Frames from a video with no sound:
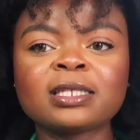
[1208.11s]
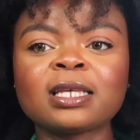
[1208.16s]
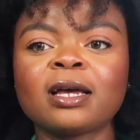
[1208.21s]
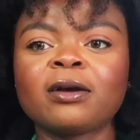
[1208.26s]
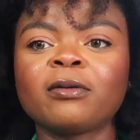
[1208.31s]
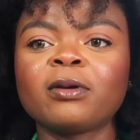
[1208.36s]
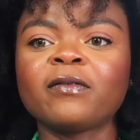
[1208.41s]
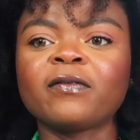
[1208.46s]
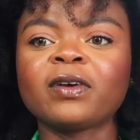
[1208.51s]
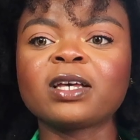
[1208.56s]

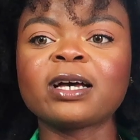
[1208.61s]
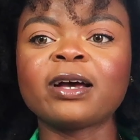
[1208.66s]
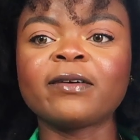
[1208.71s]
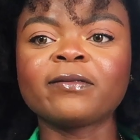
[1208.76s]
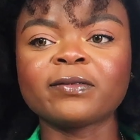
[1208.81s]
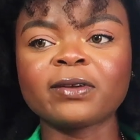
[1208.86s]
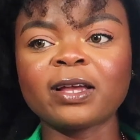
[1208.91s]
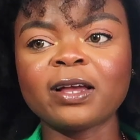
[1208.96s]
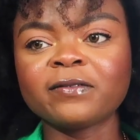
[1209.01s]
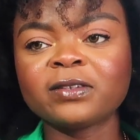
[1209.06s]
However,
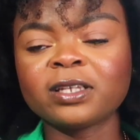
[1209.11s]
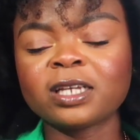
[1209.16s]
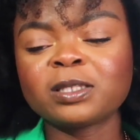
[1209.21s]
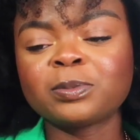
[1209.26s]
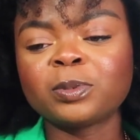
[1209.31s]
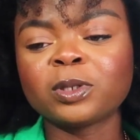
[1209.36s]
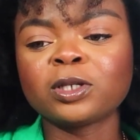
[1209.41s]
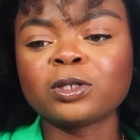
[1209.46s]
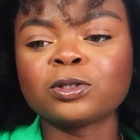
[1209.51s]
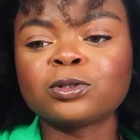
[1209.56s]
after
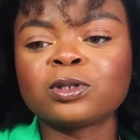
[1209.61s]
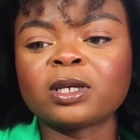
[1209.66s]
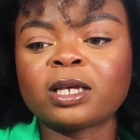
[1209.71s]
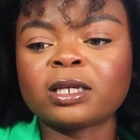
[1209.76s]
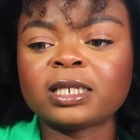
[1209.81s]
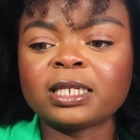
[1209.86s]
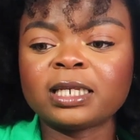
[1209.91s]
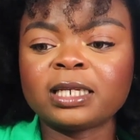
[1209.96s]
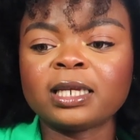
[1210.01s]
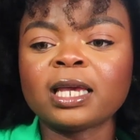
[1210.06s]
speaking
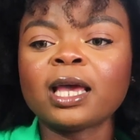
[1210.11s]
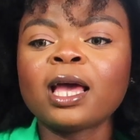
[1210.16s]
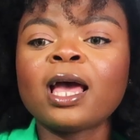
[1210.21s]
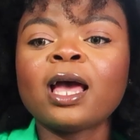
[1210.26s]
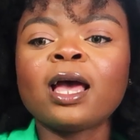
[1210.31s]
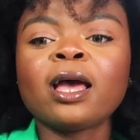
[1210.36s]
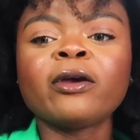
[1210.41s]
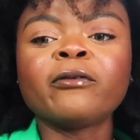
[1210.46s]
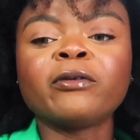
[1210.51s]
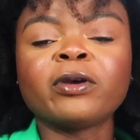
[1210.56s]
to the
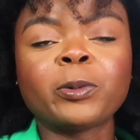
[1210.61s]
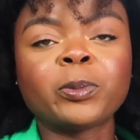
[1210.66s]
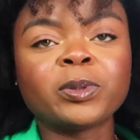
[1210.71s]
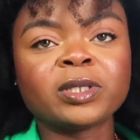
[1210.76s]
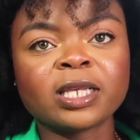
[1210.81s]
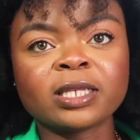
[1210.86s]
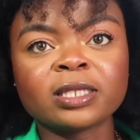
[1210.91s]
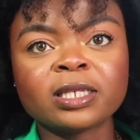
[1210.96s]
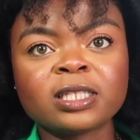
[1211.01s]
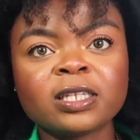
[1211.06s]

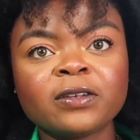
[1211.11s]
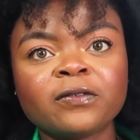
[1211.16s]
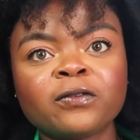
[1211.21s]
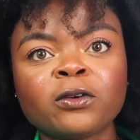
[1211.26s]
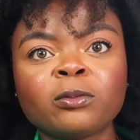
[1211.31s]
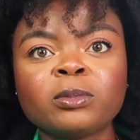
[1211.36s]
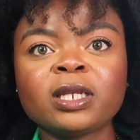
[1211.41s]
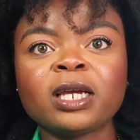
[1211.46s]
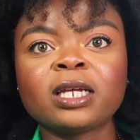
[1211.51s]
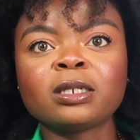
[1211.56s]
representative
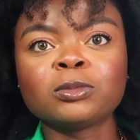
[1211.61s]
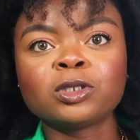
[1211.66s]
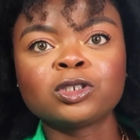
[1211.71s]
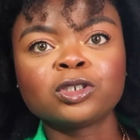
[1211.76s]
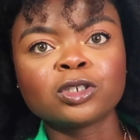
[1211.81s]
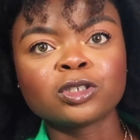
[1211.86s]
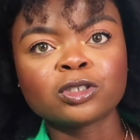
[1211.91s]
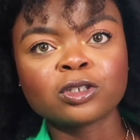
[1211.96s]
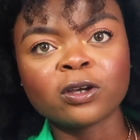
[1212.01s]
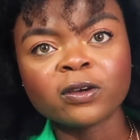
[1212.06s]
from the
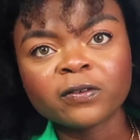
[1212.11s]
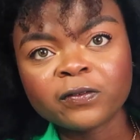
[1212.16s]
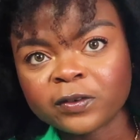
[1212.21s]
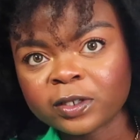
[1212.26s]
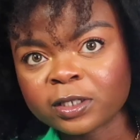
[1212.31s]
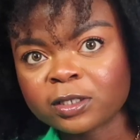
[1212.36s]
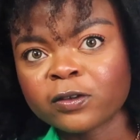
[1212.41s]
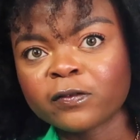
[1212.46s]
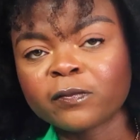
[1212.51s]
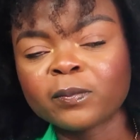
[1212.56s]
admissions
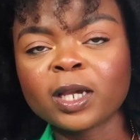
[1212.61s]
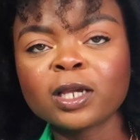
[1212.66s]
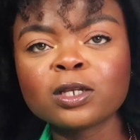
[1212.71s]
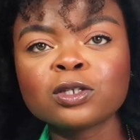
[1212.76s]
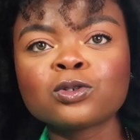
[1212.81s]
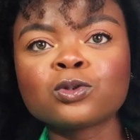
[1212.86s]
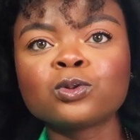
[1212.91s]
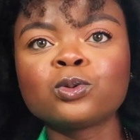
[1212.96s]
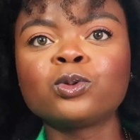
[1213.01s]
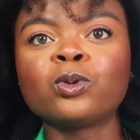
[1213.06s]
office of my
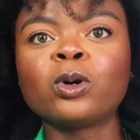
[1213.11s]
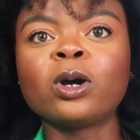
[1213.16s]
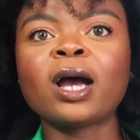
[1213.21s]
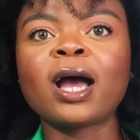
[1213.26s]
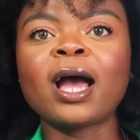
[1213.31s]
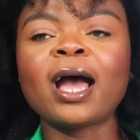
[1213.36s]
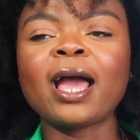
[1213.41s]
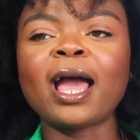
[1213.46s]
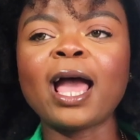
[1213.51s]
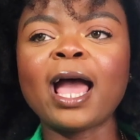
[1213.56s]

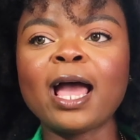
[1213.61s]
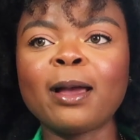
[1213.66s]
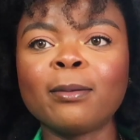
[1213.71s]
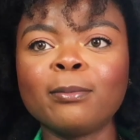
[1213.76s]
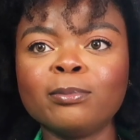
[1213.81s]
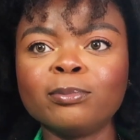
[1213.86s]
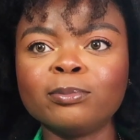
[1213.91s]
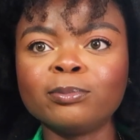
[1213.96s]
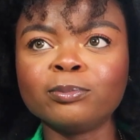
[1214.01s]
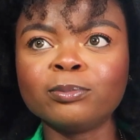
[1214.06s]
school,
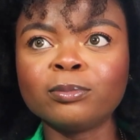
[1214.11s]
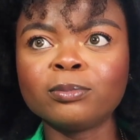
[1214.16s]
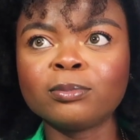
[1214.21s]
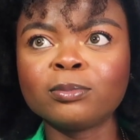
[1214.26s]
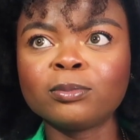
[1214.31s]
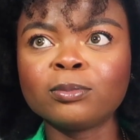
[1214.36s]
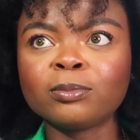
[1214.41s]
I'm